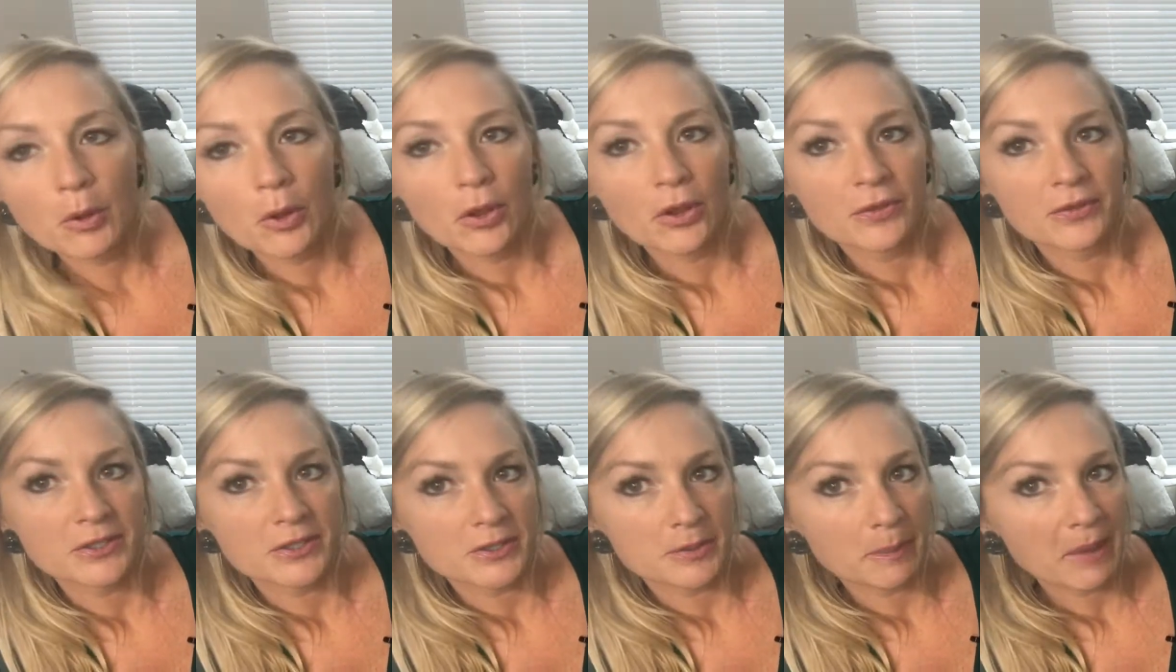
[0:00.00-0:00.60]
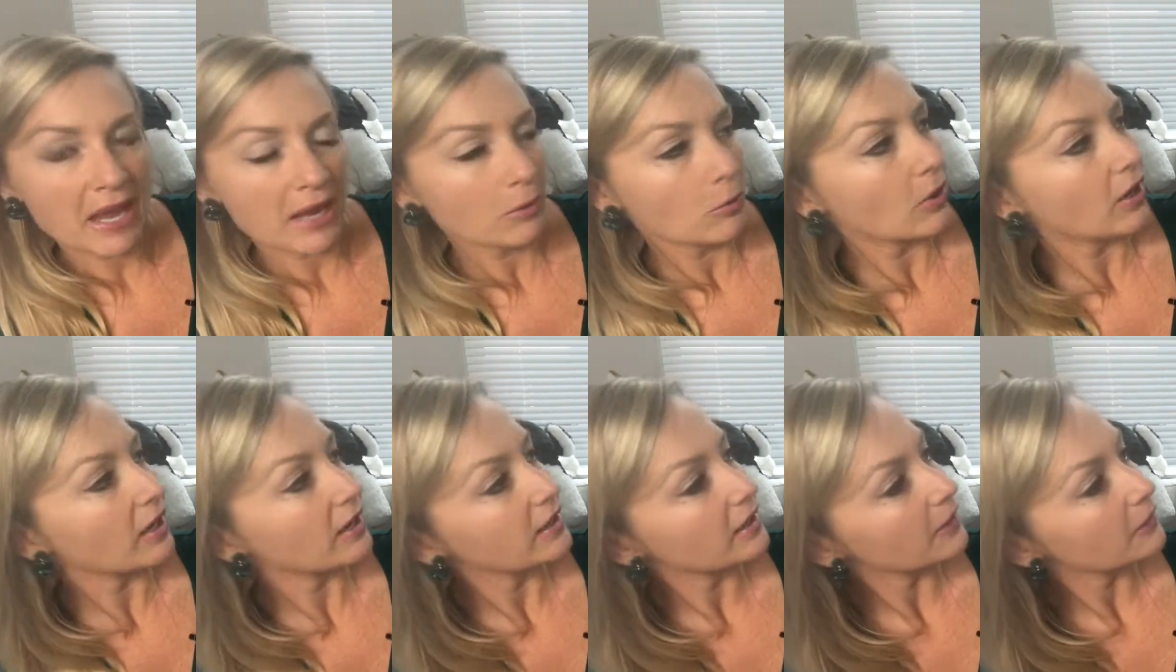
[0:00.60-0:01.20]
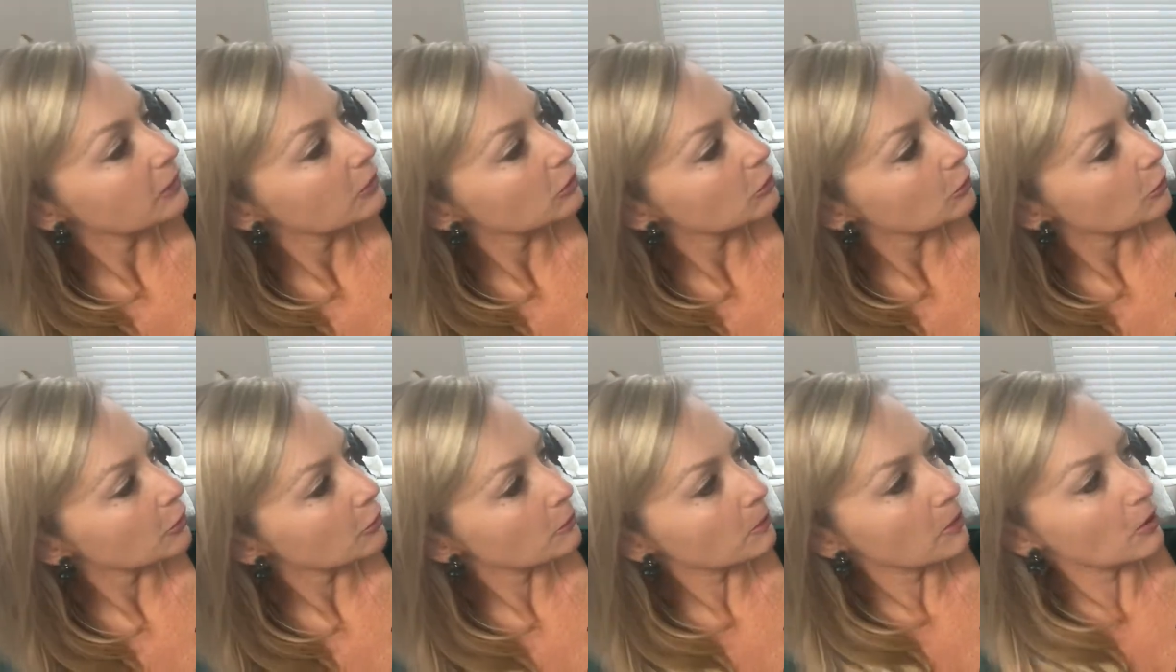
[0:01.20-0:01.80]
and there's a penguin, and the
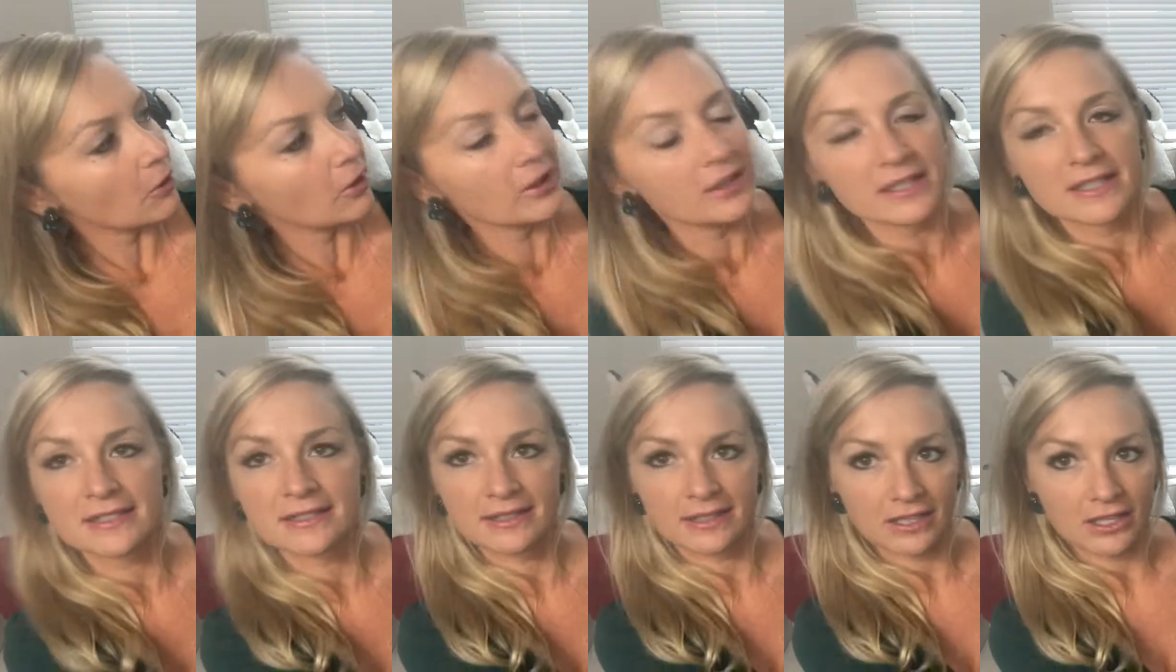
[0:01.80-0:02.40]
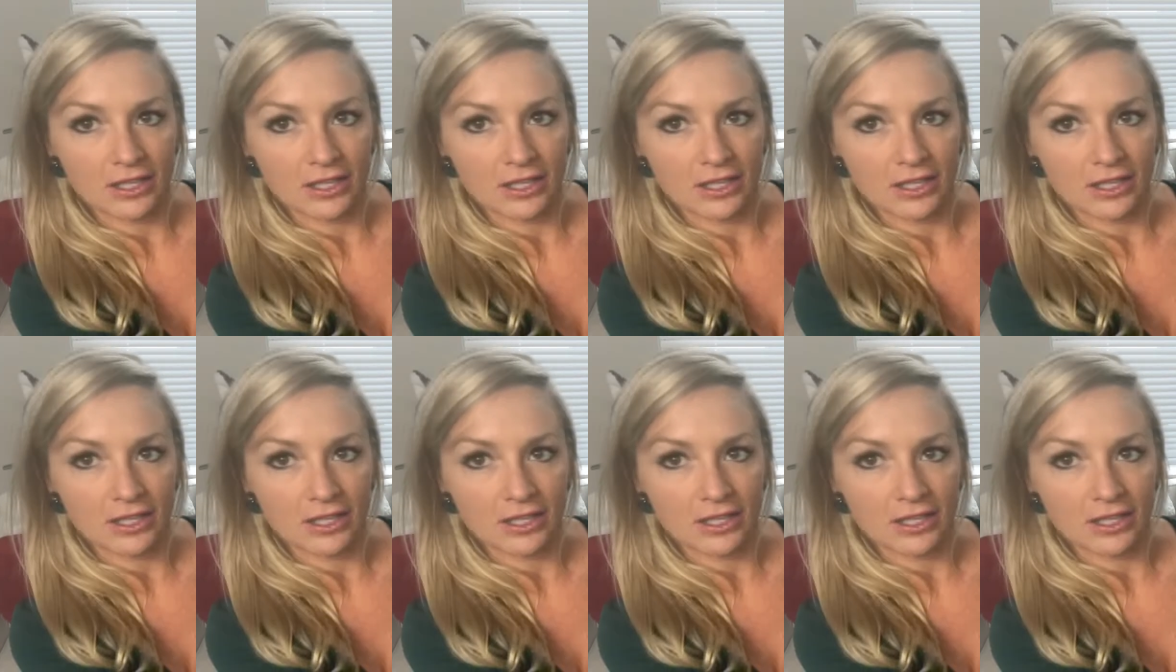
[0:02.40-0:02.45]
North Pole is the